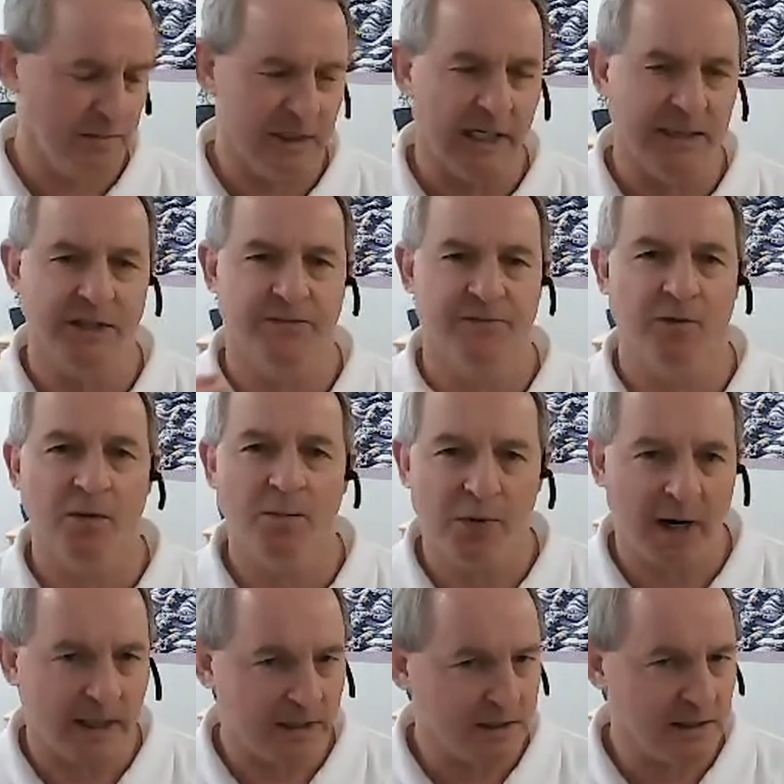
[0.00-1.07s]
Tai Chi form
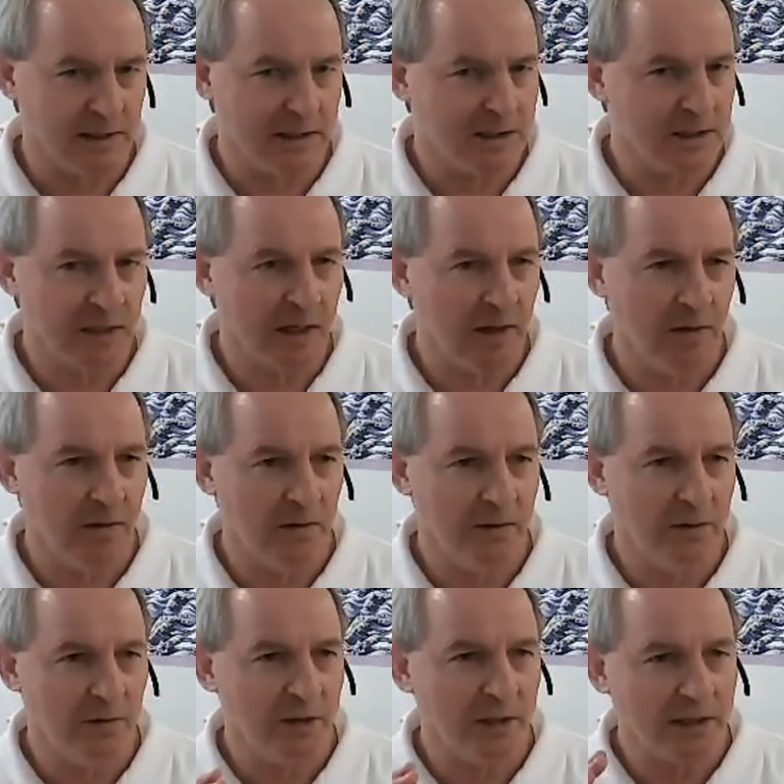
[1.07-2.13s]
practice, it's slow,
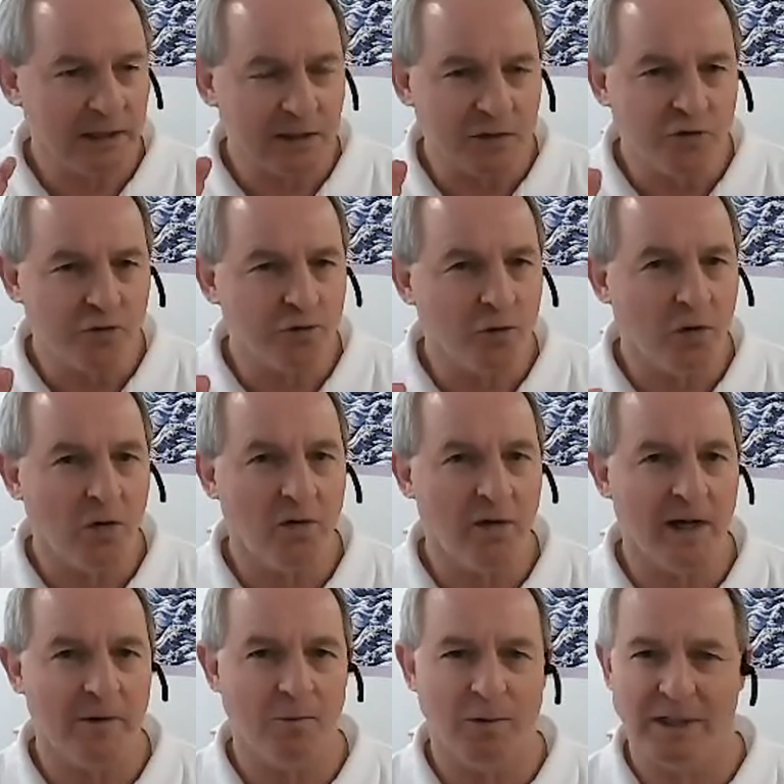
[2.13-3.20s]
you can control
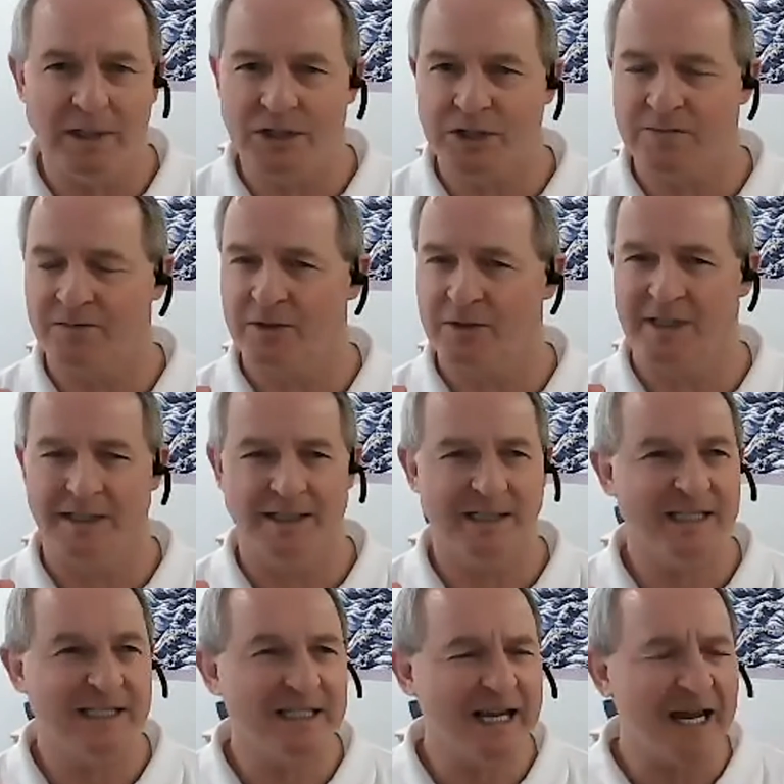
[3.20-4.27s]
that weight shift, you can
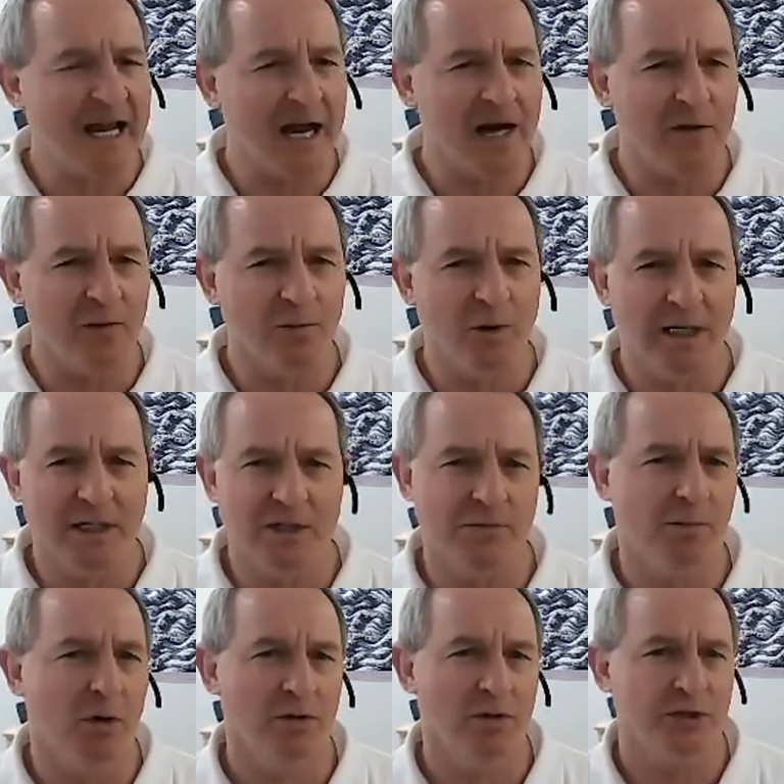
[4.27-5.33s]
stay out of the range of
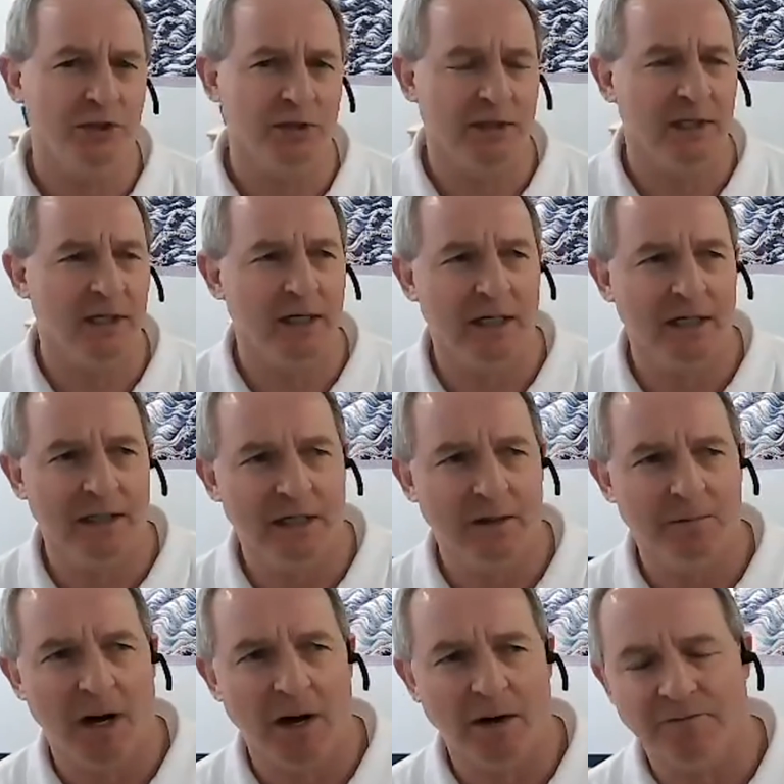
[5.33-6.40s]
motion and the
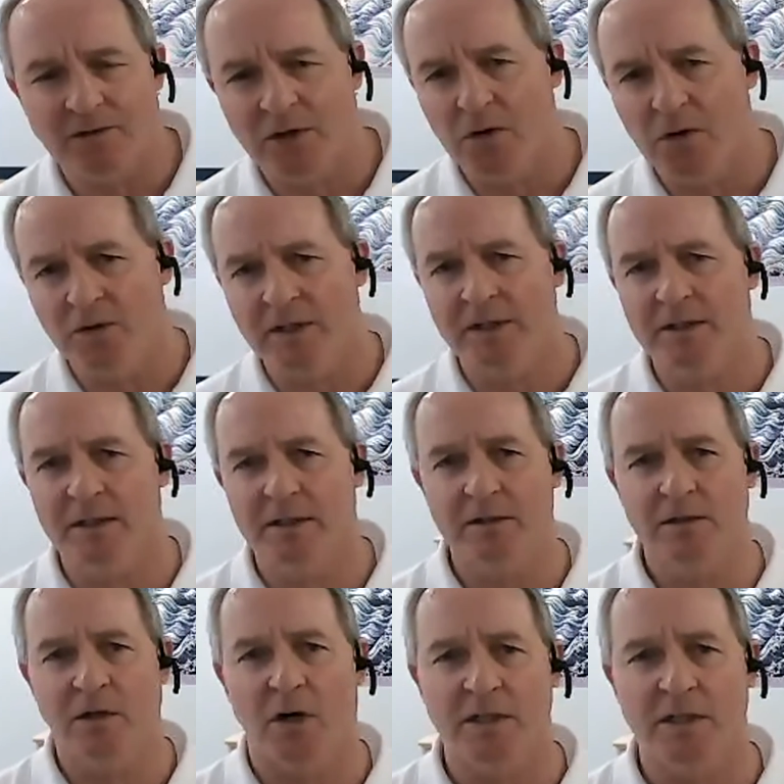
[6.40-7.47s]
amount of loading that
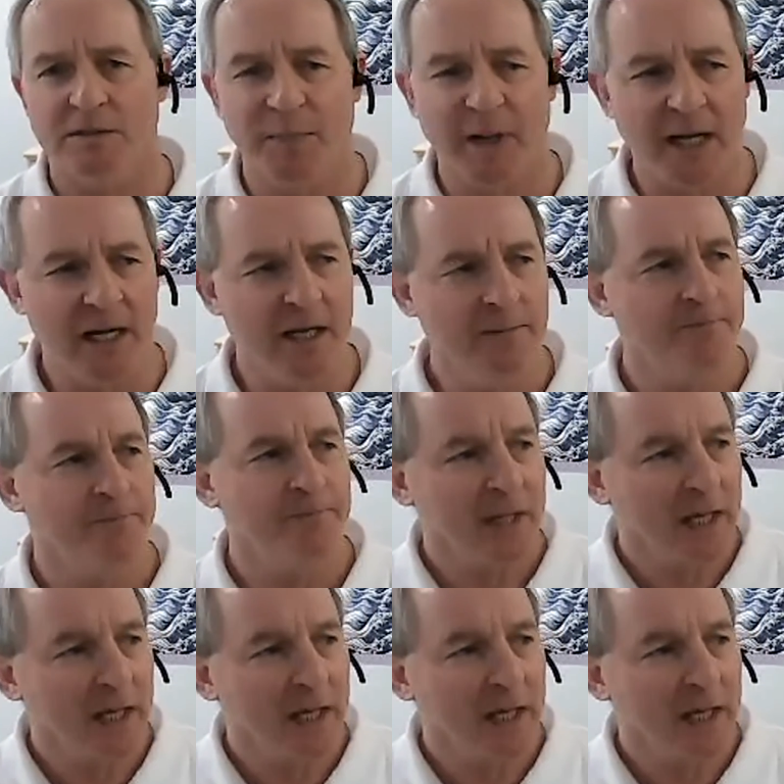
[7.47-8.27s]
causes pain,